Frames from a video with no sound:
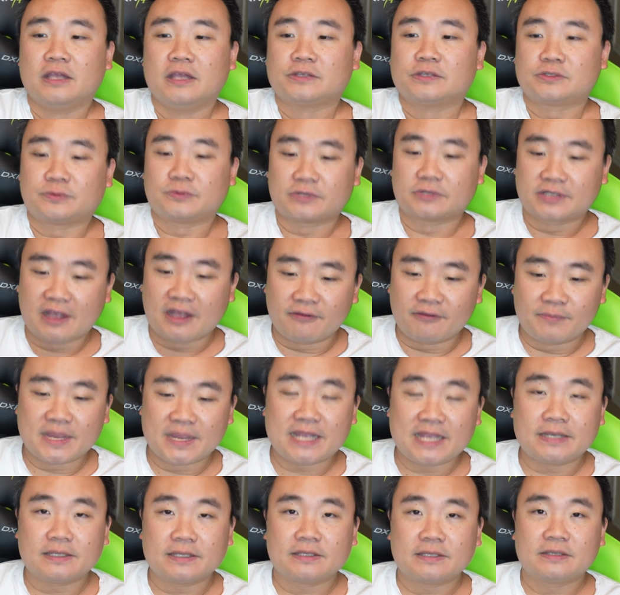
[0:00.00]
So the
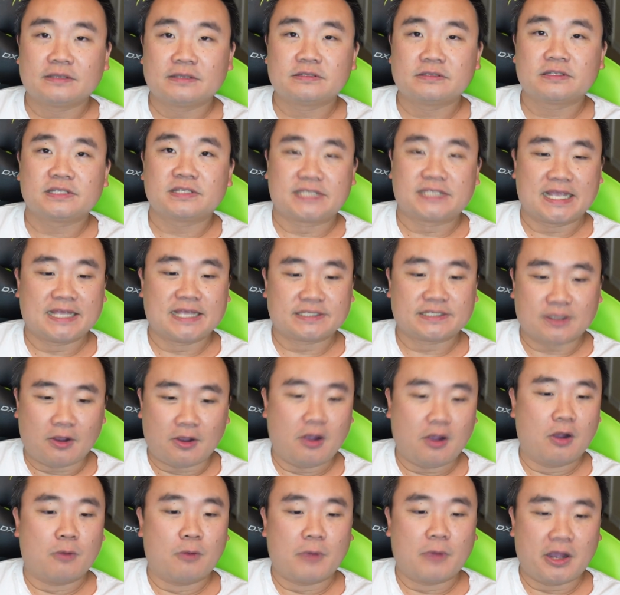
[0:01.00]
government says,
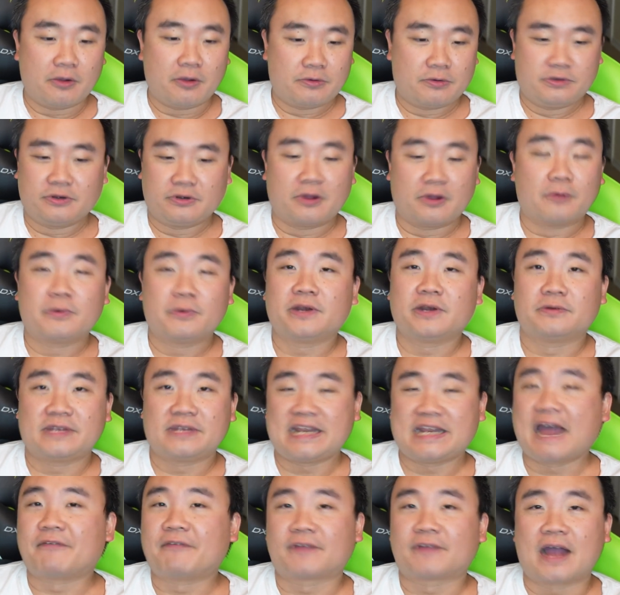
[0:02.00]
oh, well, you know, we don't
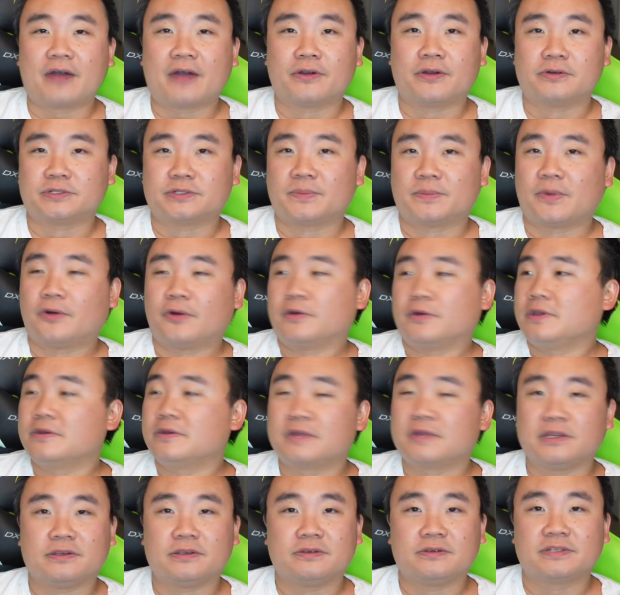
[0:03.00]
need avocados anymore.
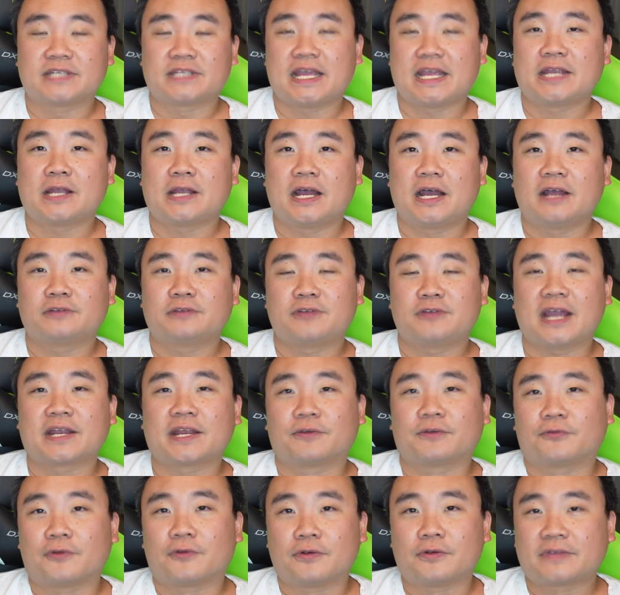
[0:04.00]
You can use a
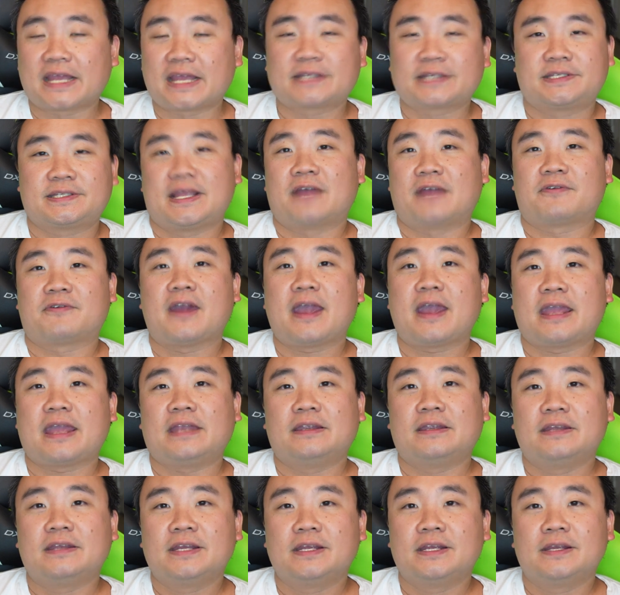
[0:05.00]
dragon fruit. That's not right.
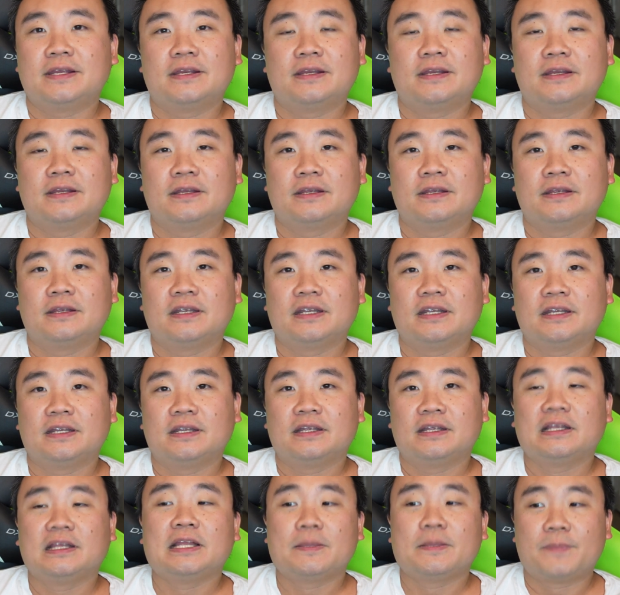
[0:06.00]

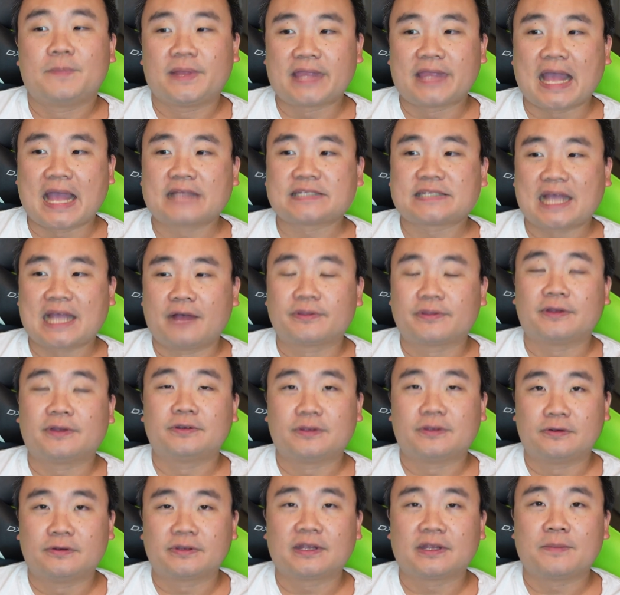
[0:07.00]
But that's how they're
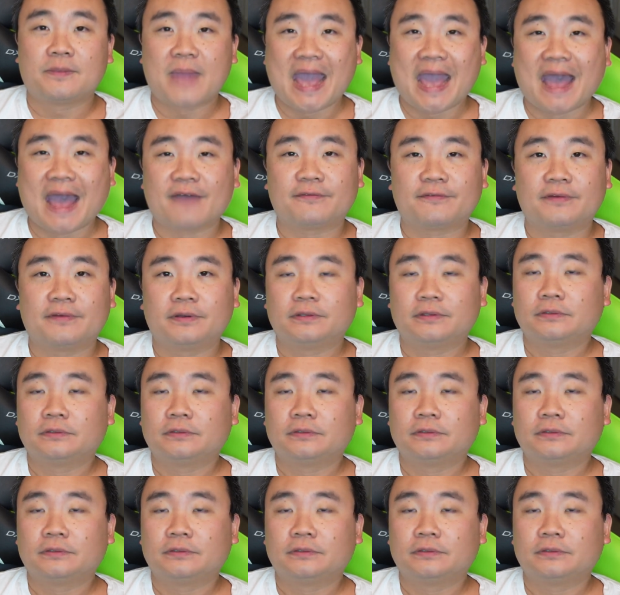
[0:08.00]
doing their math.